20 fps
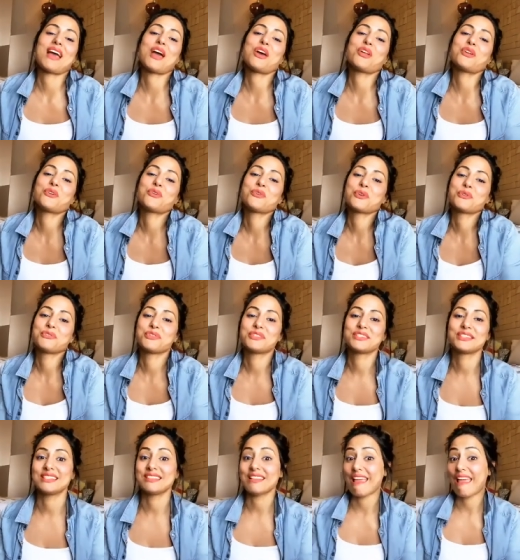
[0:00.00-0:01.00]
I don't know, it
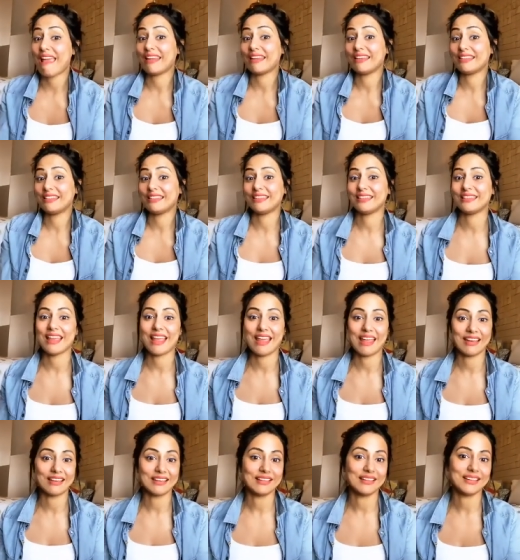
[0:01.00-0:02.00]
was edited
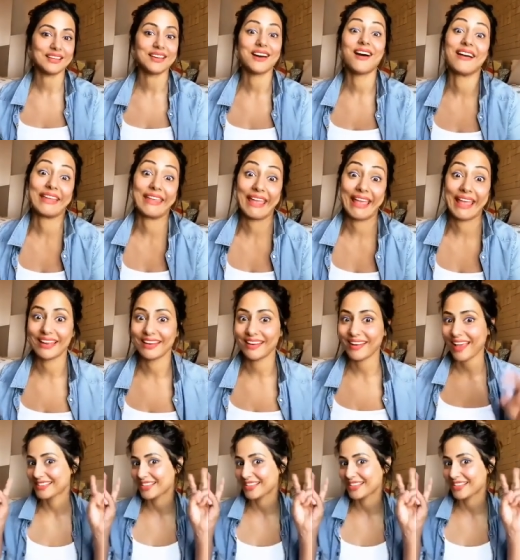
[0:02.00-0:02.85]
and again,